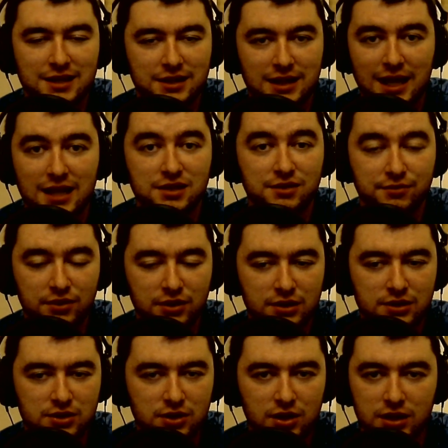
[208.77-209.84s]
classified
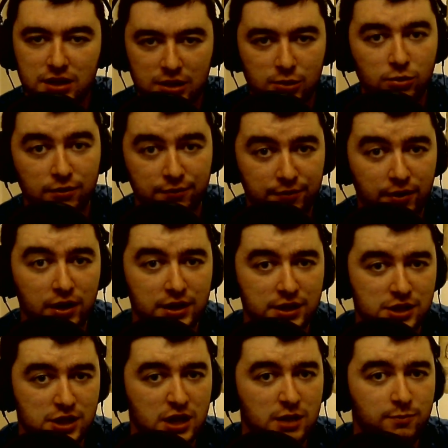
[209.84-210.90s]
site, and you will find
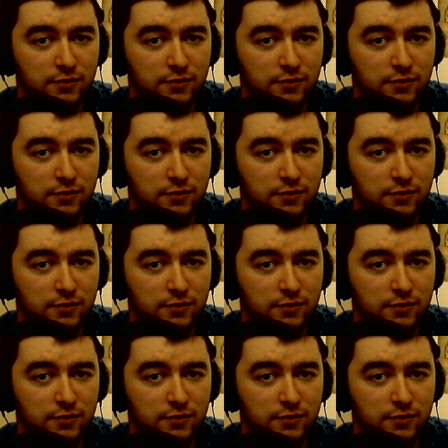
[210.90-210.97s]
cheap